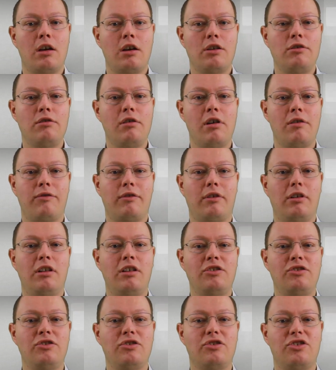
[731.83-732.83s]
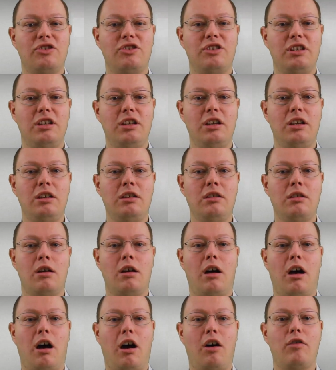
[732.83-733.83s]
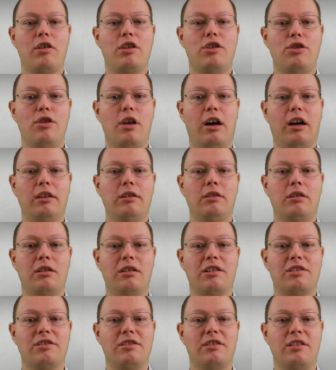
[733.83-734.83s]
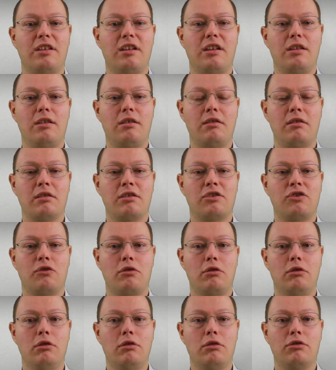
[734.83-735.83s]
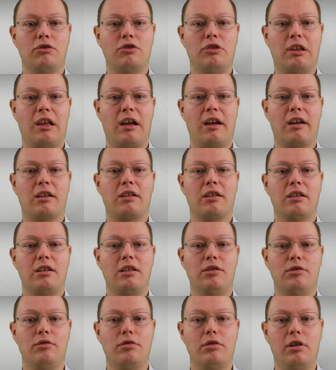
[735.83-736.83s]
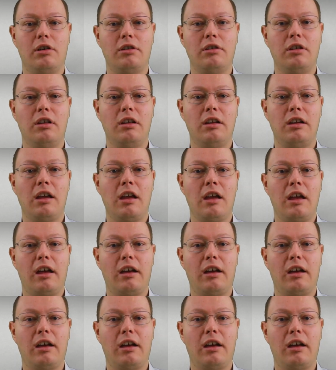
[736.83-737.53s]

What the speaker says: You have also seen how a non-clustered index looks like internally